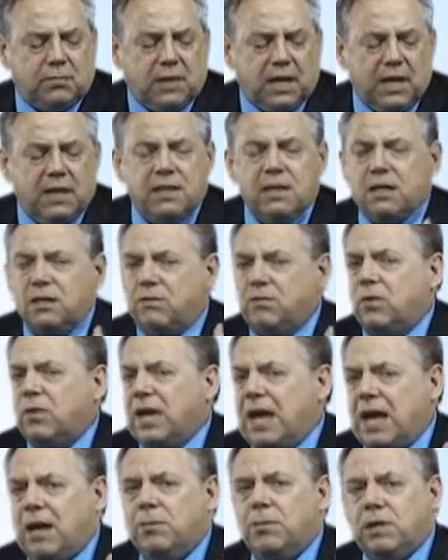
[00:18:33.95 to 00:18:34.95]
And then the
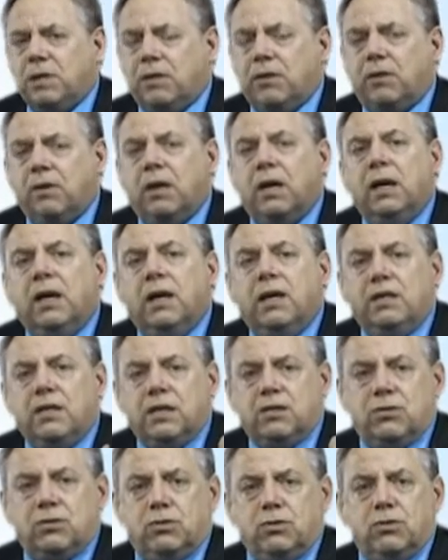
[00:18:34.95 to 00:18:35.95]
vocabulary
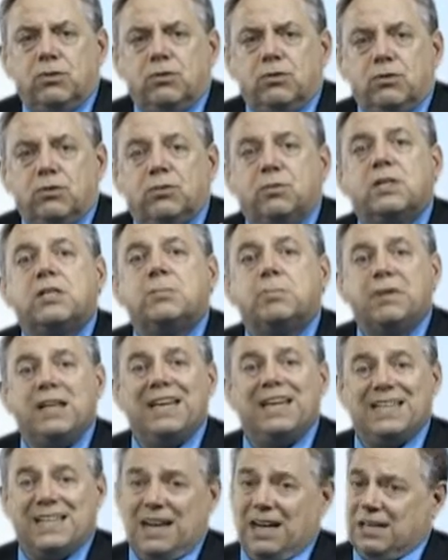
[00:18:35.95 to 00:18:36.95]
that you use to
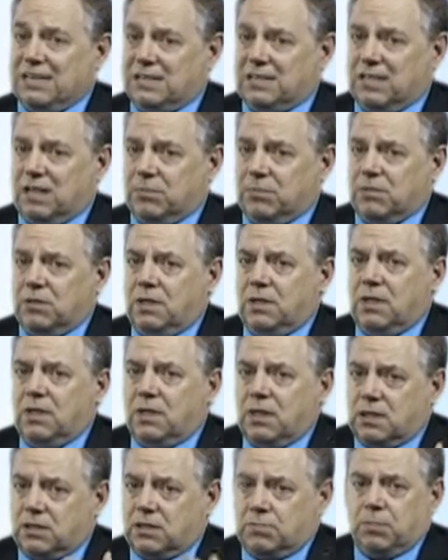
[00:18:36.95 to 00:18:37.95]
explain concepts
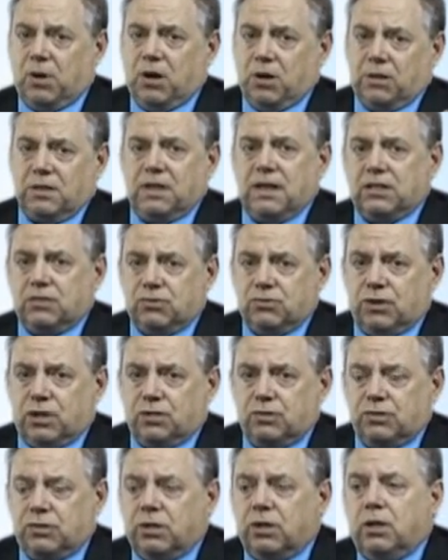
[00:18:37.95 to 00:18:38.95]
is part of that
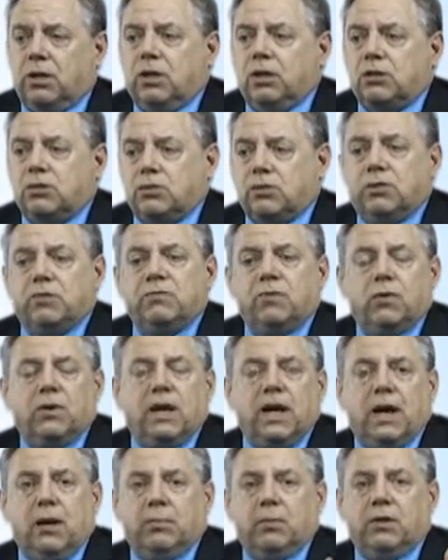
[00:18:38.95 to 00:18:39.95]
structure. Certain
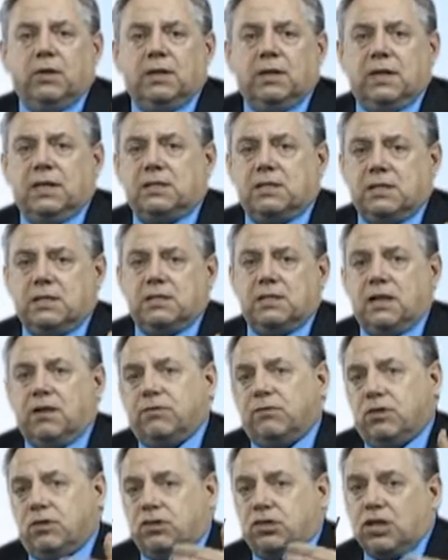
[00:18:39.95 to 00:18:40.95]
vocabulary lends
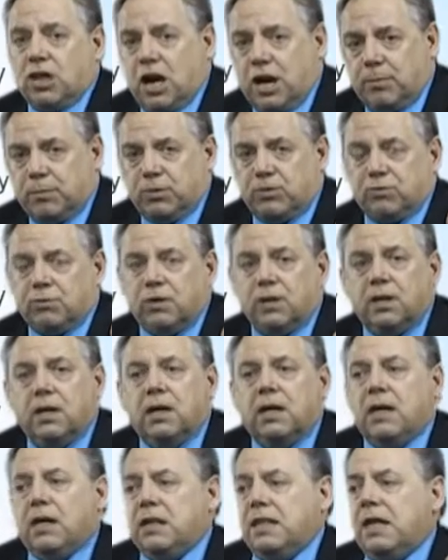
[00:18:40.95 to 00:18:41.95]
itself to geometry
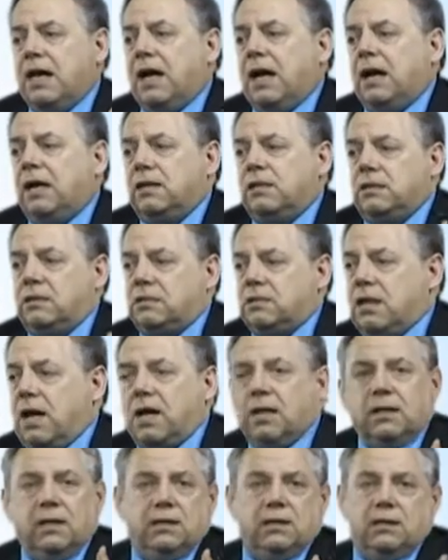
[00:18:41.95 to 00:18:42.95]
that does
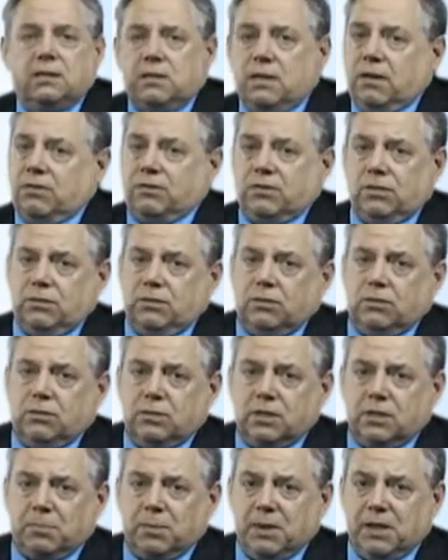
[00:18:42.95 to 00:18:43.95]
not lend itself to
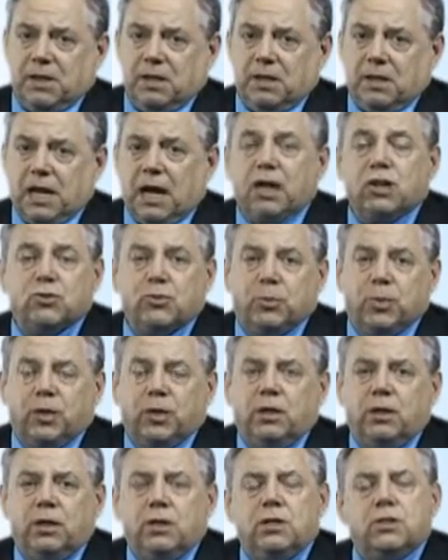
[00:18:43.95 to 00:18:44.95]
explaining algebra.
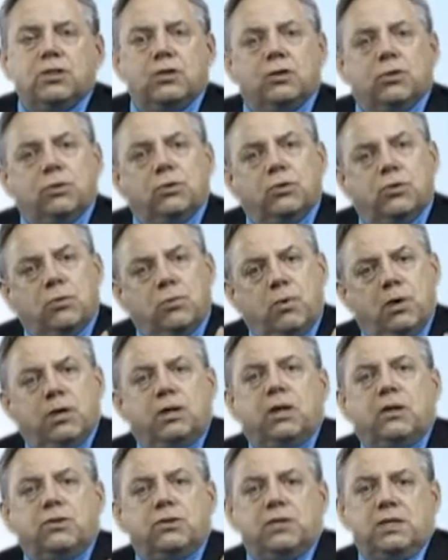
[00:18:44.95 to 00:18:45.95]
So you want
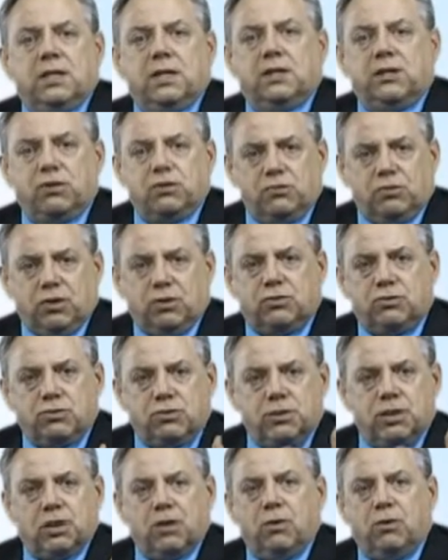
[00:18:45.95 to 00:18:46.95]
to understand the
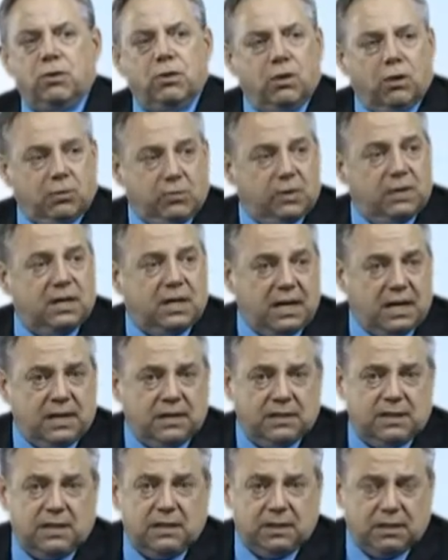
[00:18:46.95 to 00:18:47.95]
structures that go along with the
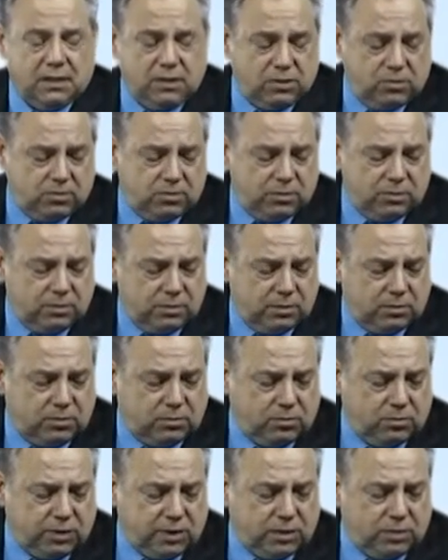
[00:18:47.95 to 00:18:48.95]
content that you're
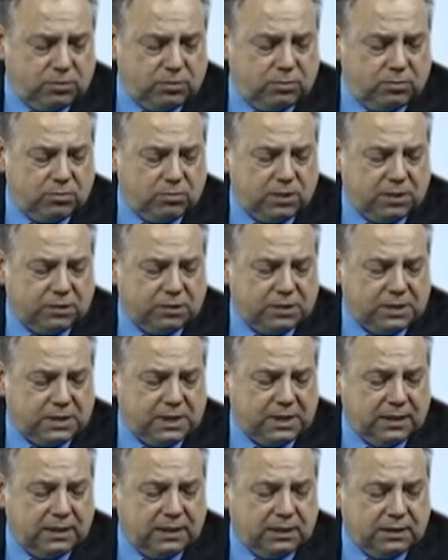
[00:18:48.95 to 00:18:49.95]
trying to
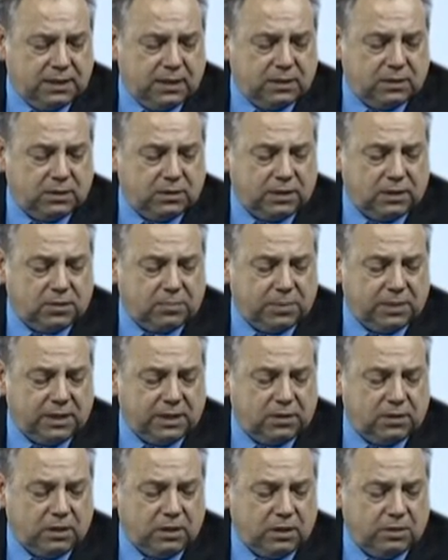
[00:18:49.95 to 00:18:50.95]
understand and
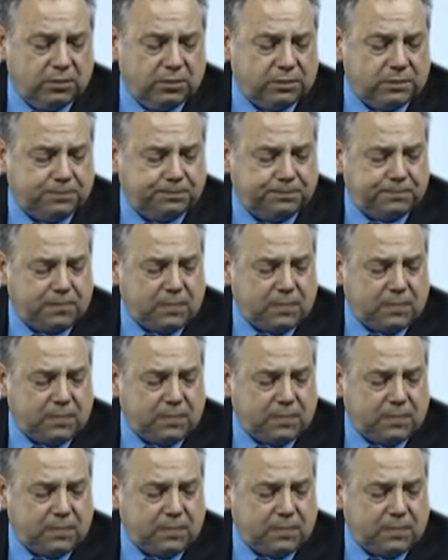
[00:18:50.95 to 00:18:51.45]
explain to others.